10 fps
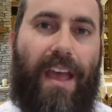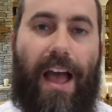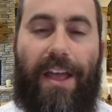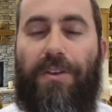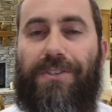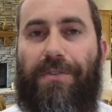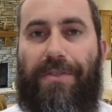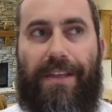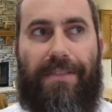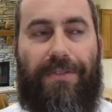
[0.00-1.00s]
I also
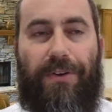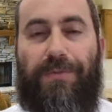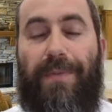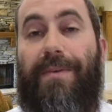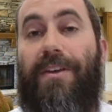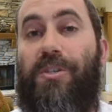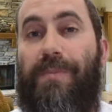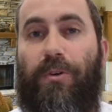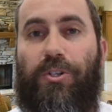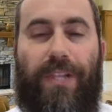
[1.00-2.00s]
think that there's maybe a
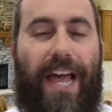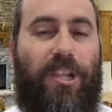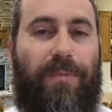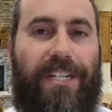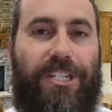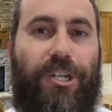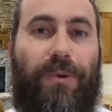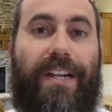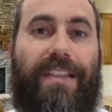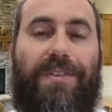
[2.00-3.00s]
spiritual element
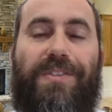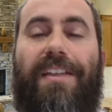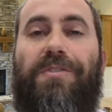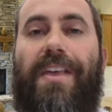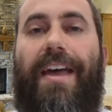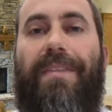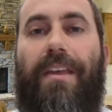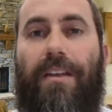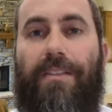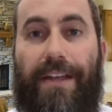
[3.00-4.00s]
to it in the sense that
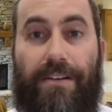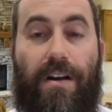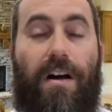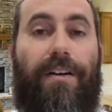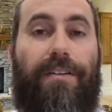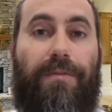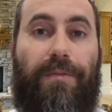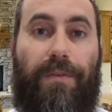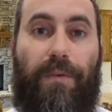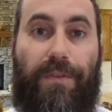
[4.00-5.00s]
that God
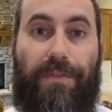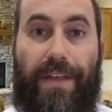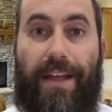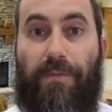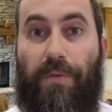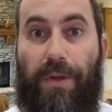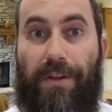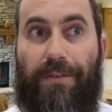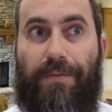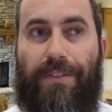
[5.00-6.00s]
that
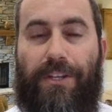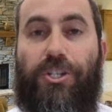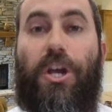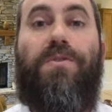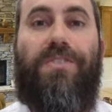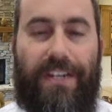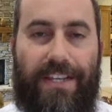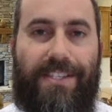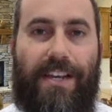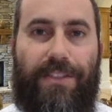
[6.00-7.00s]
the the
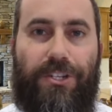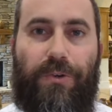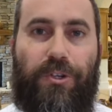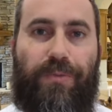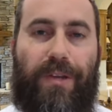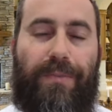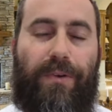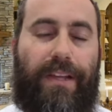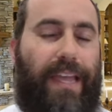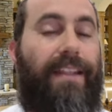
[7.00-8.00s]
chosenness of the Jewish
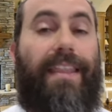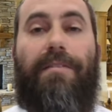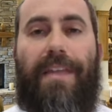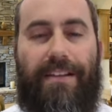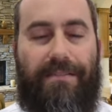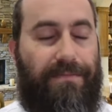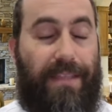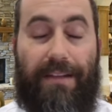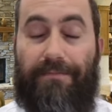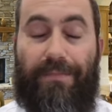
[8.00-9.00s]
people, again, that that
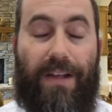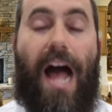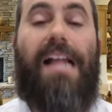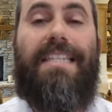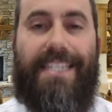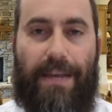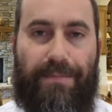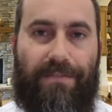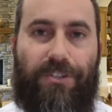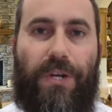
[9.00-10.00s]
that
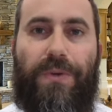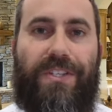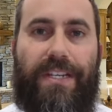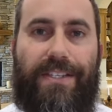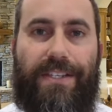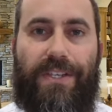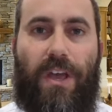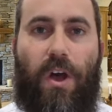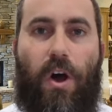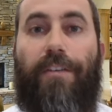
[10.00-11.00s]
concept of chosenness is
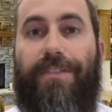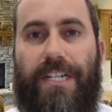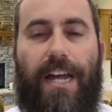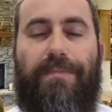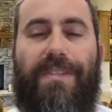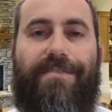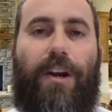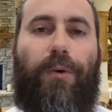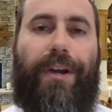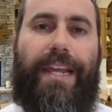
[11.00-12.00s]
oftentimes
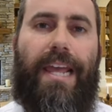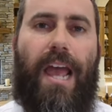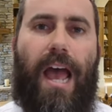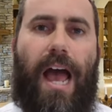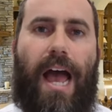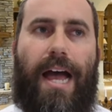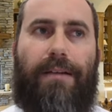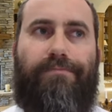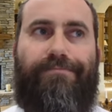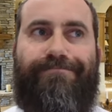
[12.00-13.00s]
very
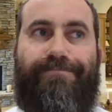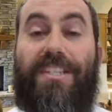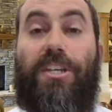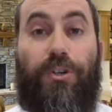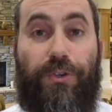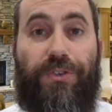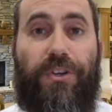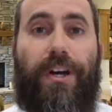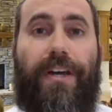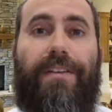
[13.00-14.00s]
um,
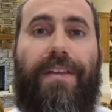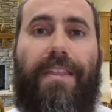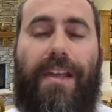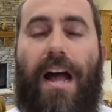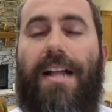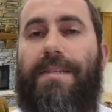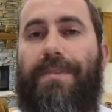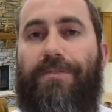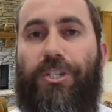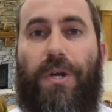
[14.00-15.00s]
misunderstood. The concept
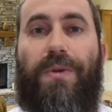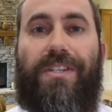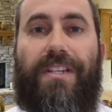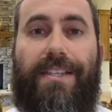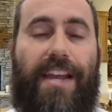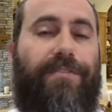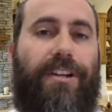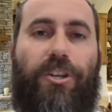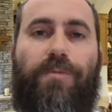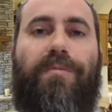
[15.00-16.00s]
of chosenness,
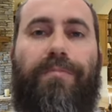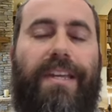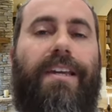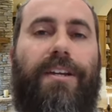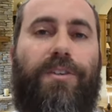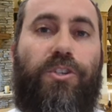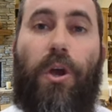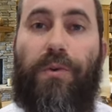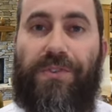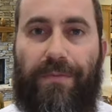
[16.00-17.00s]
every human being is
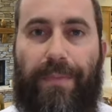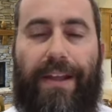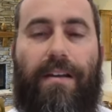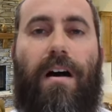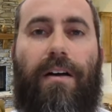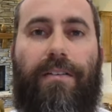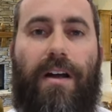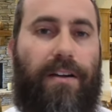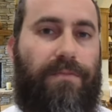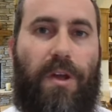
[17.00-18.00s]
chosen by God.
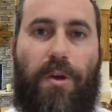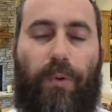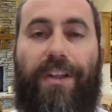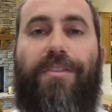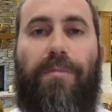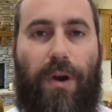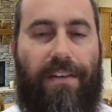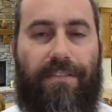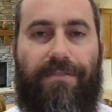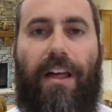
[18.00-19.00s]
God breathed the
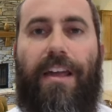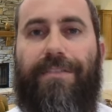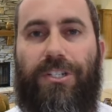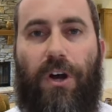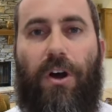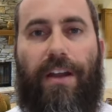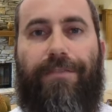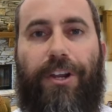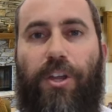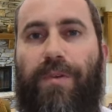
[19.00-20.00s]
breath of life into all,
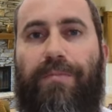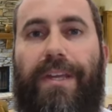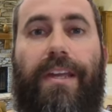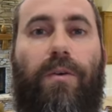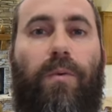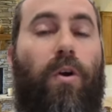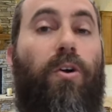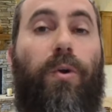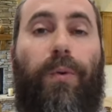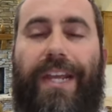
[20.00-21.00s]
every human being. We're all
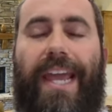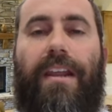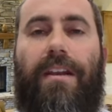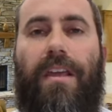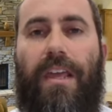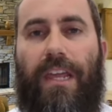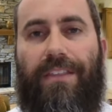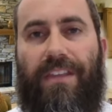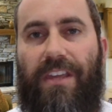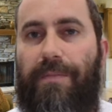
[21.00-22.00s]
created
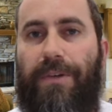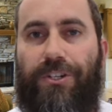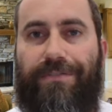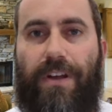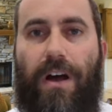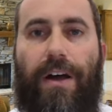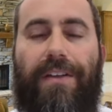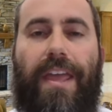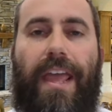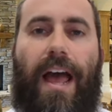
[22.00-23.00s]
in the image of God.
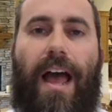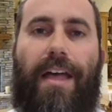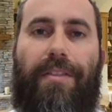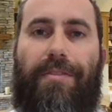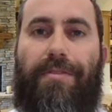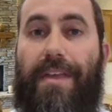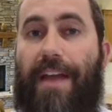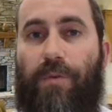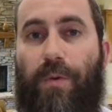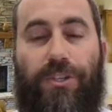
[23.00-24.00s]
Uh, the,
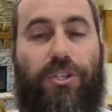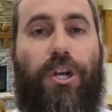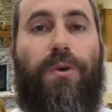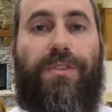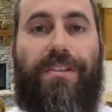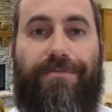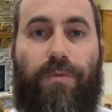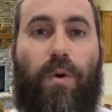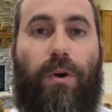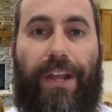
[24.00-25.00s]
everyone is chosen
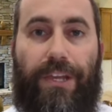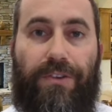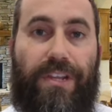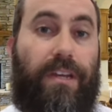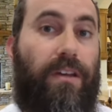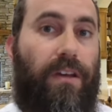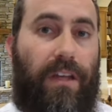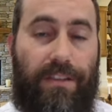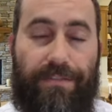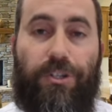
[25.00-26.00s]
for a unique
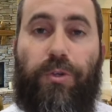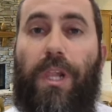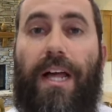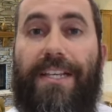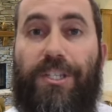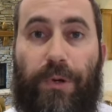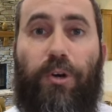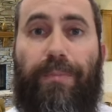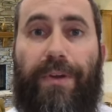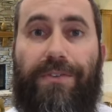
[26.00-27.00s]
individualized
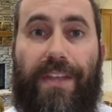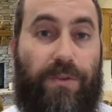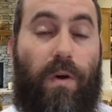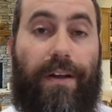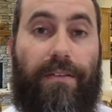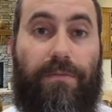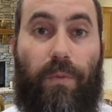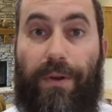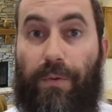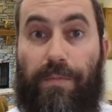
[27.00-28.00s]
purpose. That's why
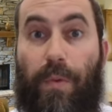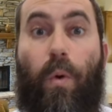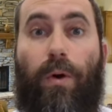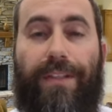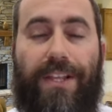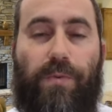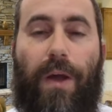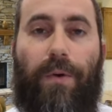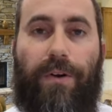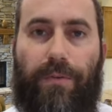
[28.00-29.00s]
we were born. That's
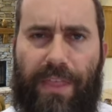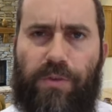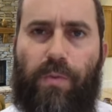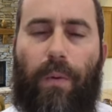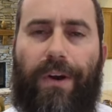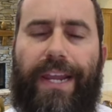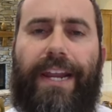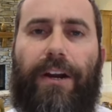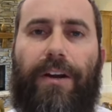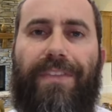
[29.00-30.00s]
why we're that's why we're
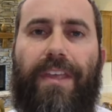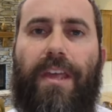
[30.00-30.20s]
here.